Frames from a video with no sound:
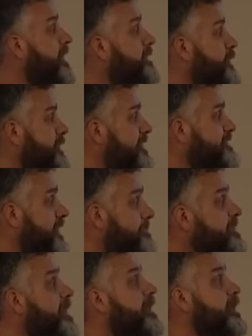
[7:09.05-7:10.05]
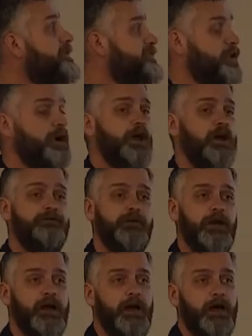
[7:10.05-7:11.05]
So that's it. Sure enough,
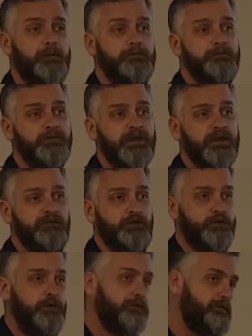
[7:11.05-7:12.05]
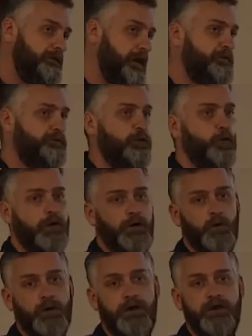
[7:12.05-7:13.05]
if you fast forward
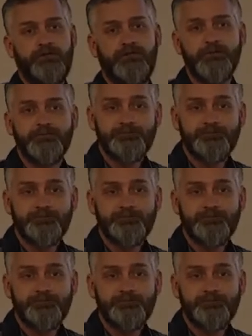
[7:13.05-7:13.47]
a ways